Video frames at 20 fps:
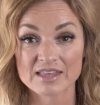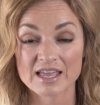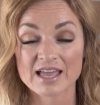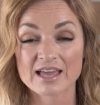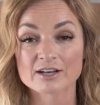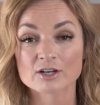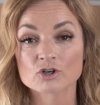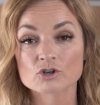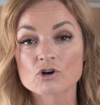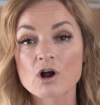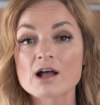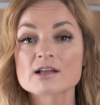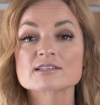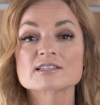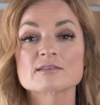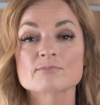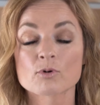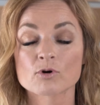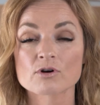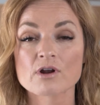And
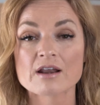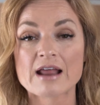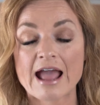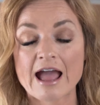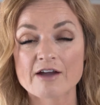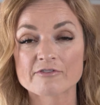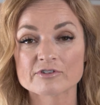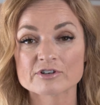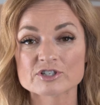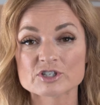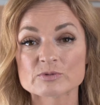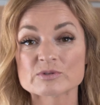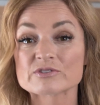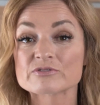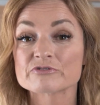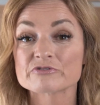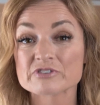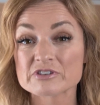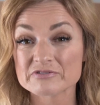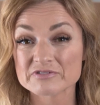across the board, on average, it was
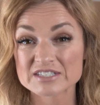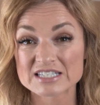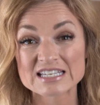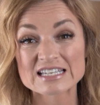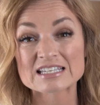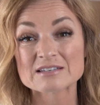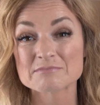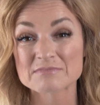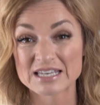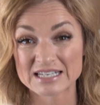15